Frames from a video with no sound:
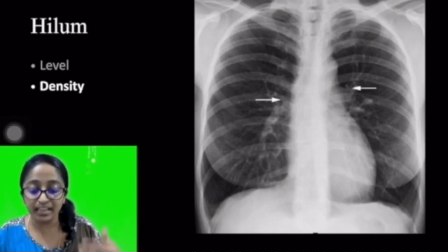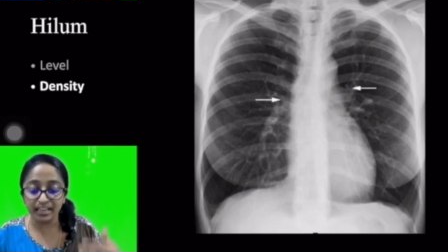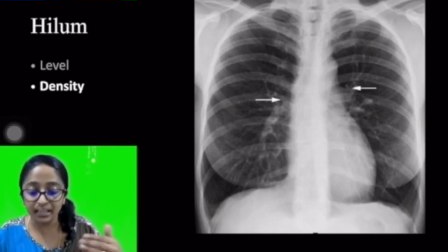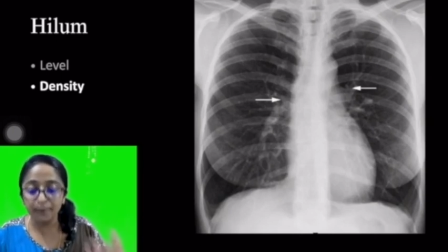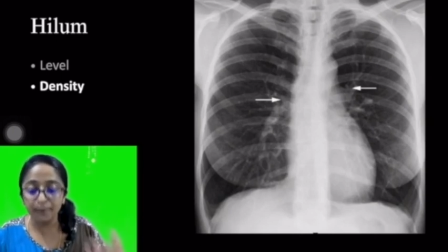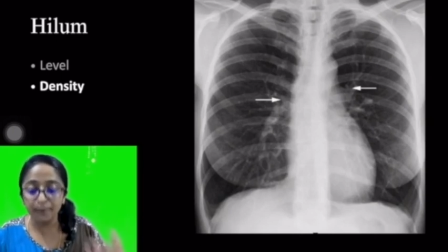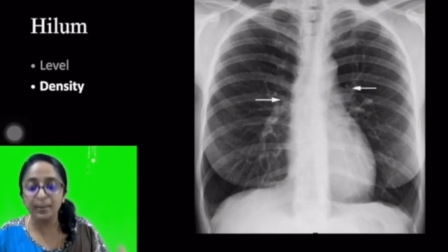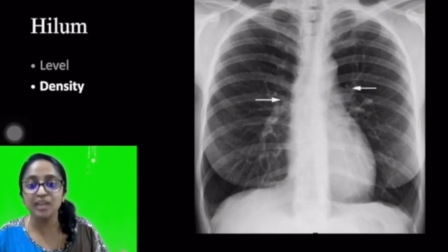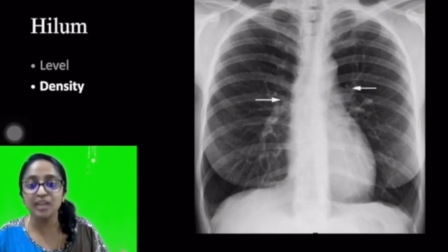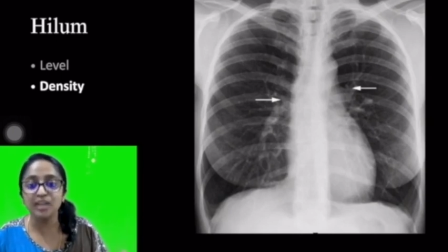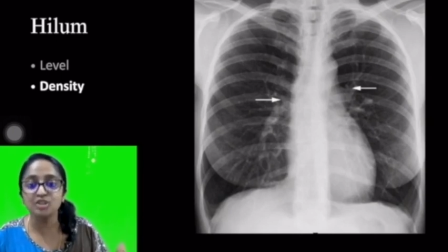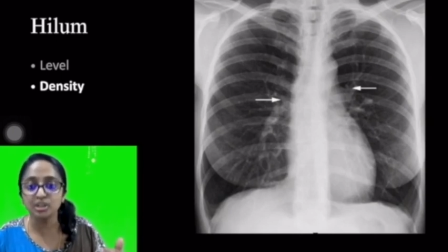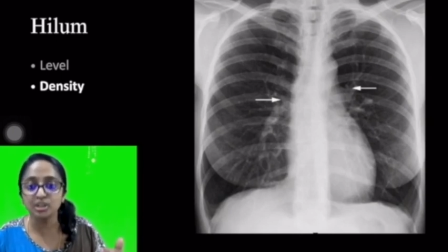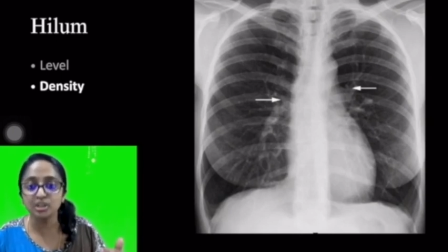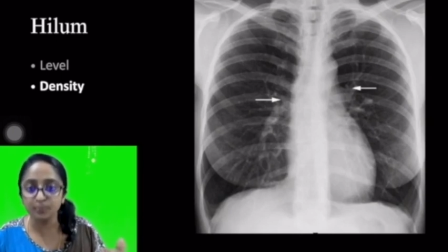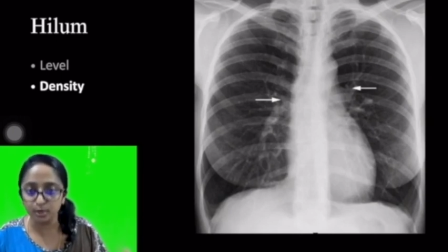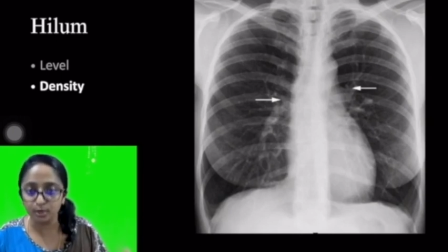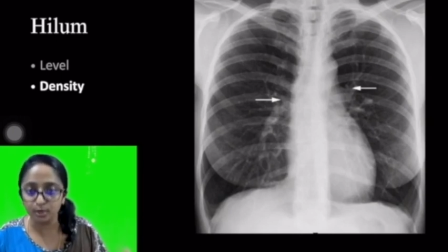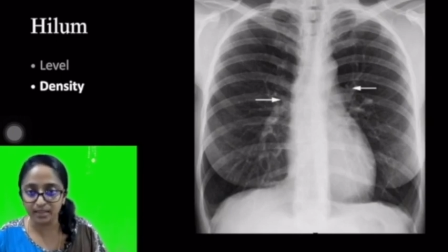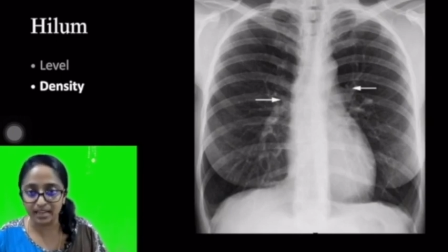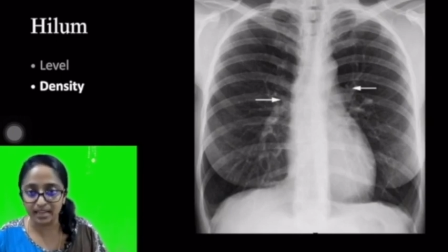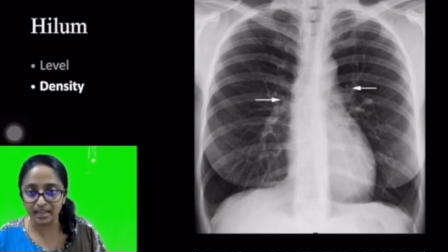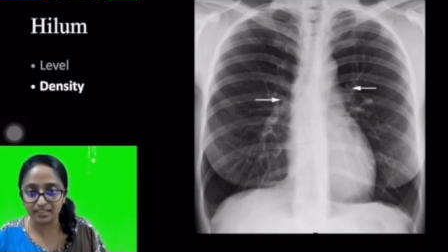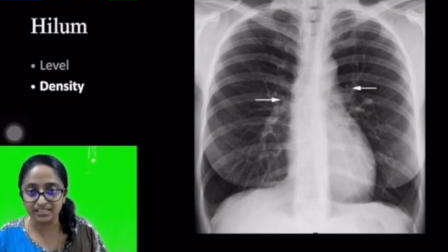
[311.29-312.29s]
any
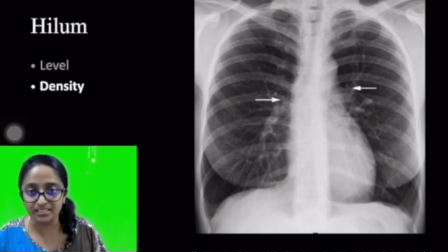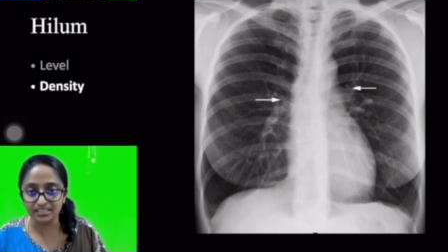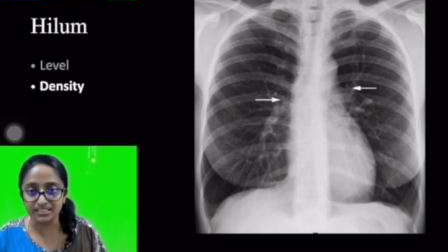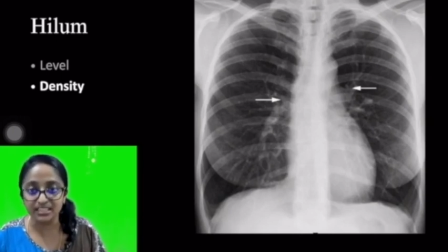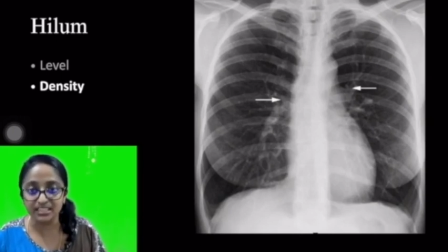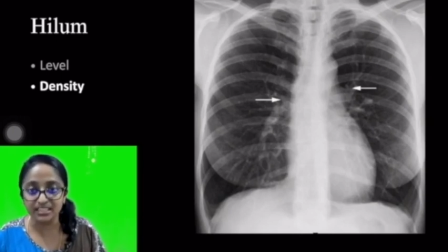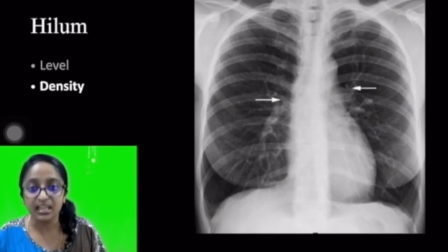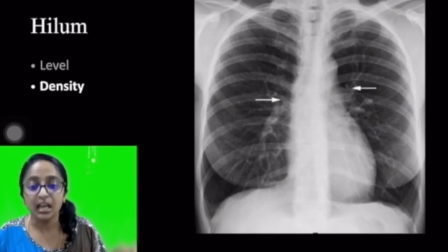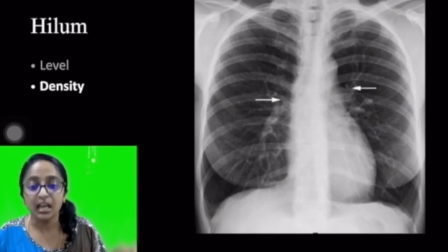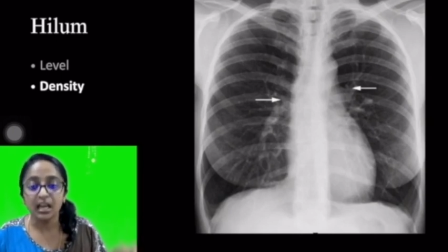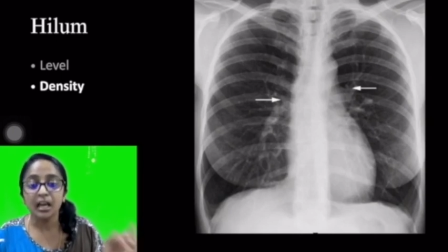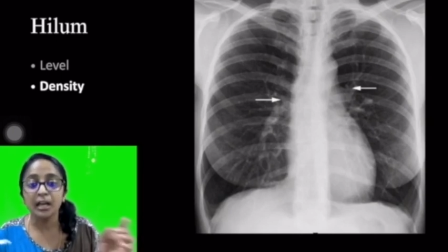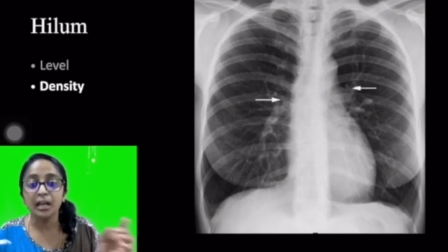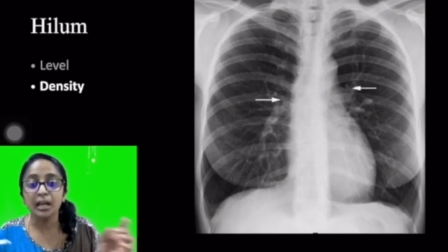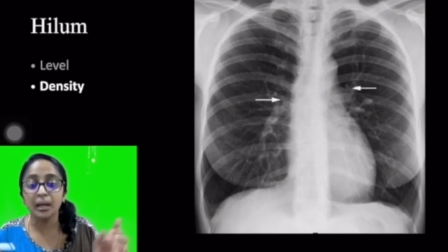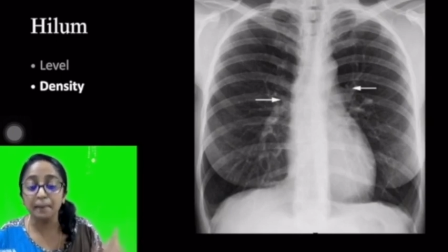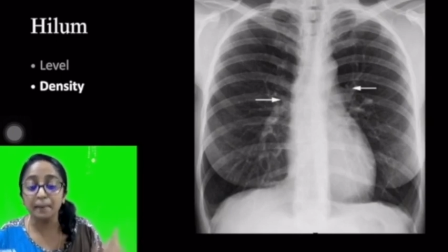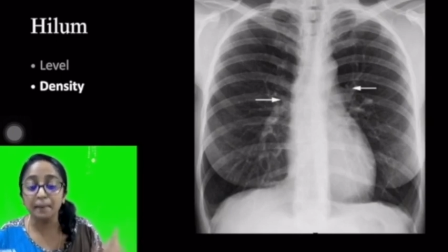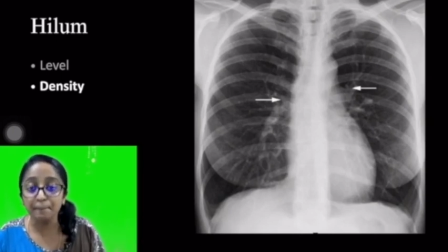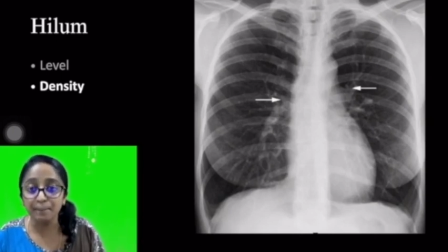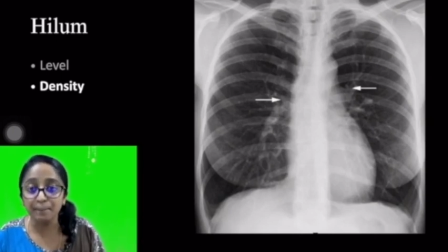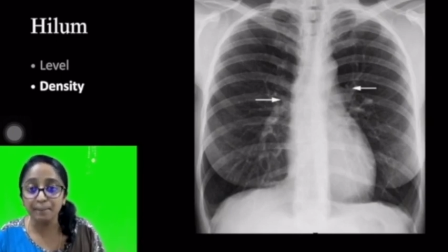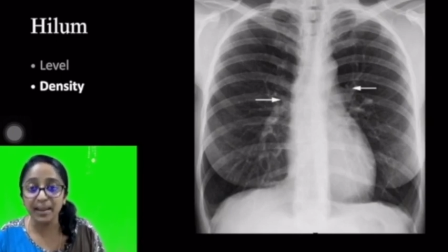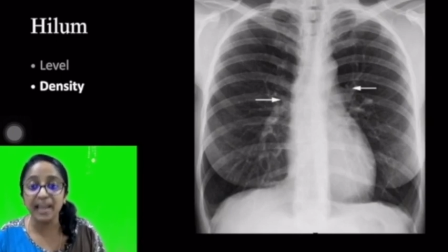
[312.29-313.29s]
imaging modality,
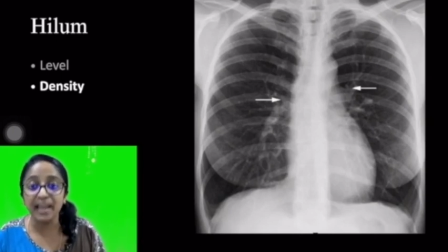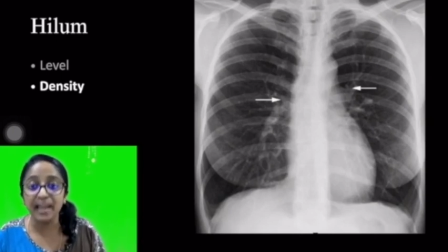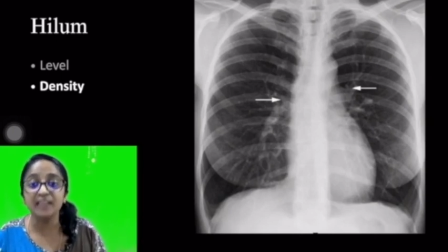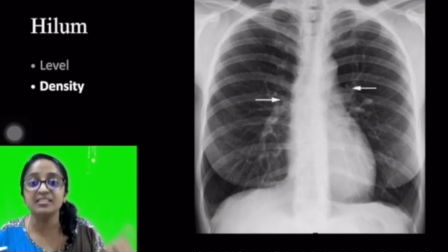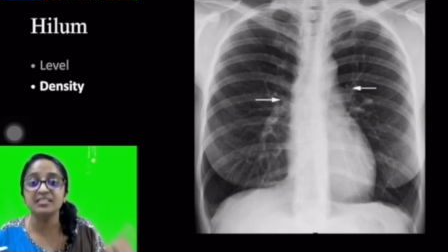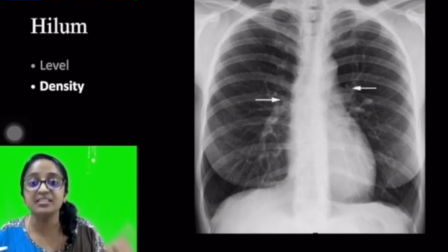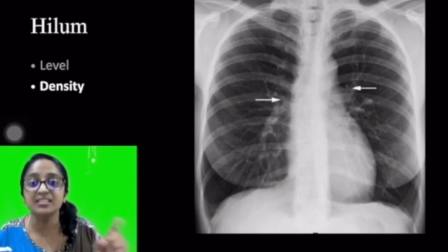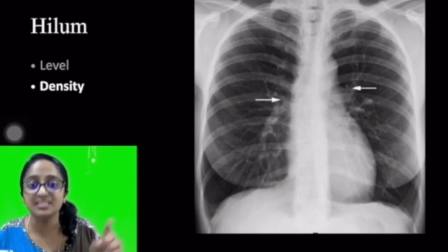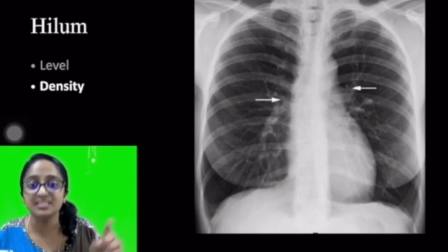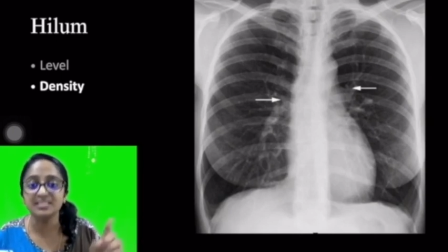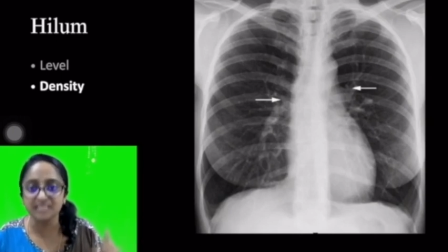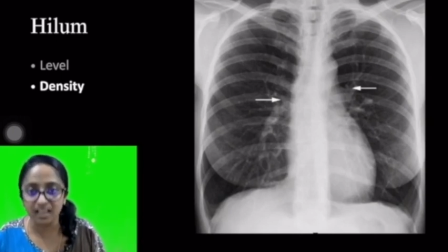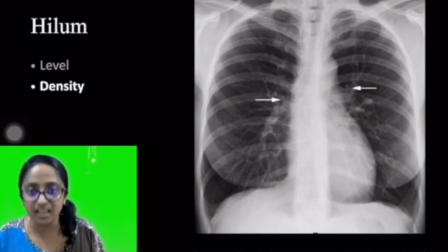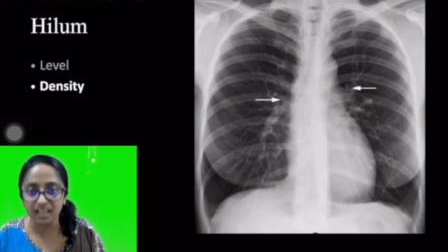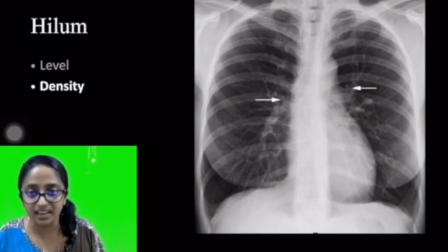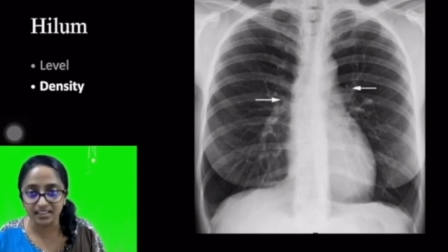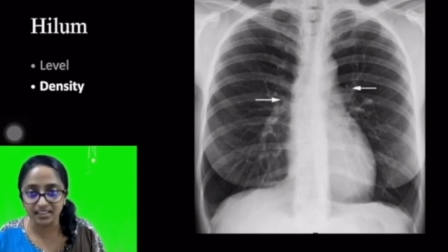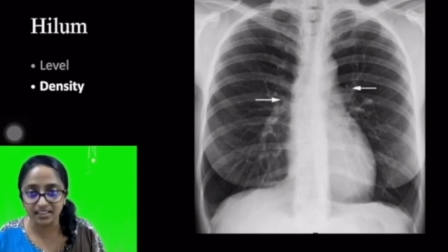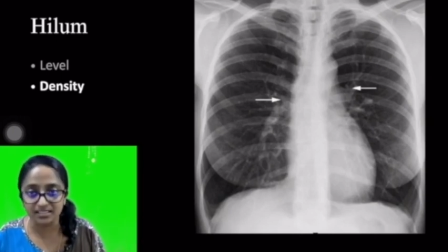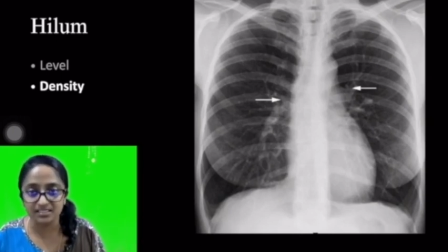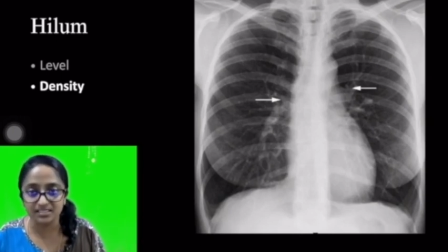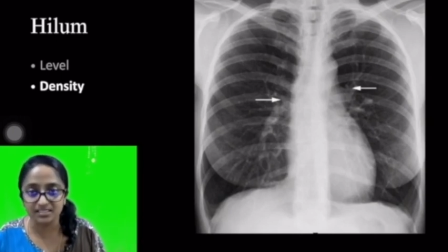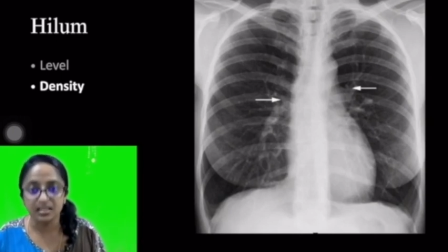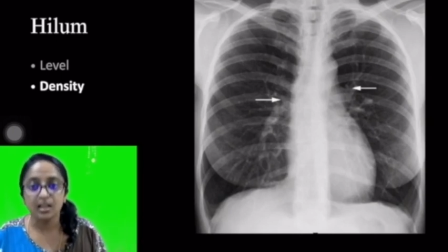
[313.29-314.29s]
compare the
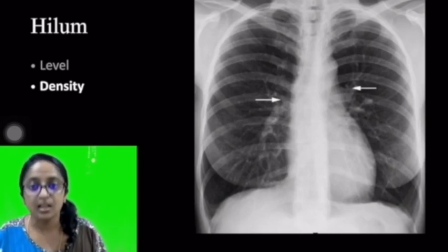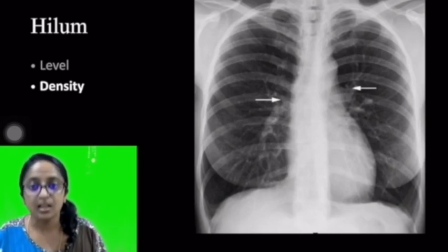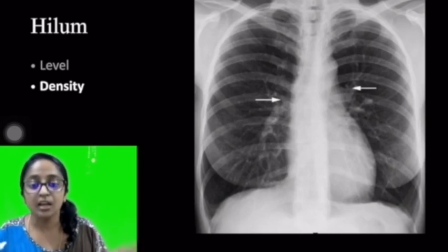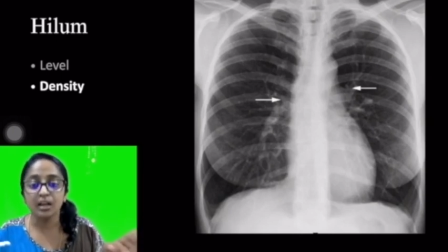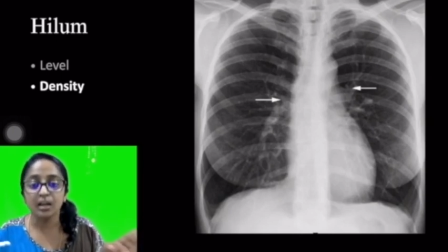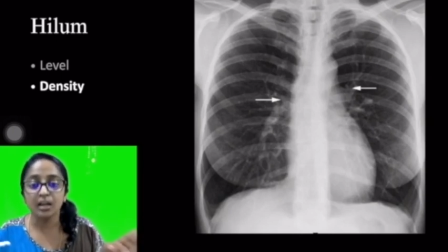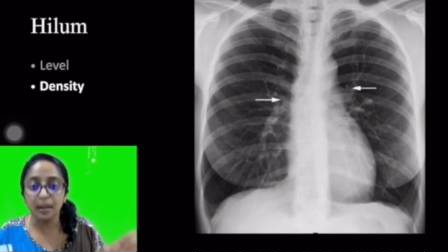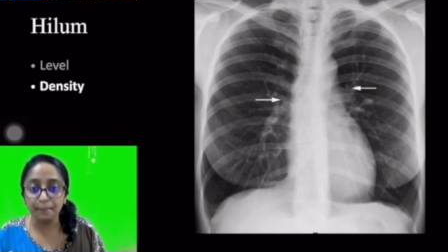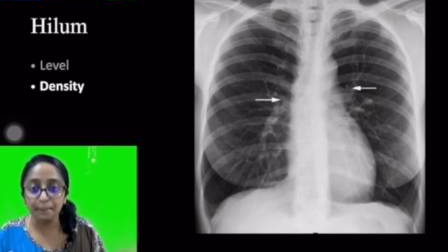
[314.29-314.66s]
sides,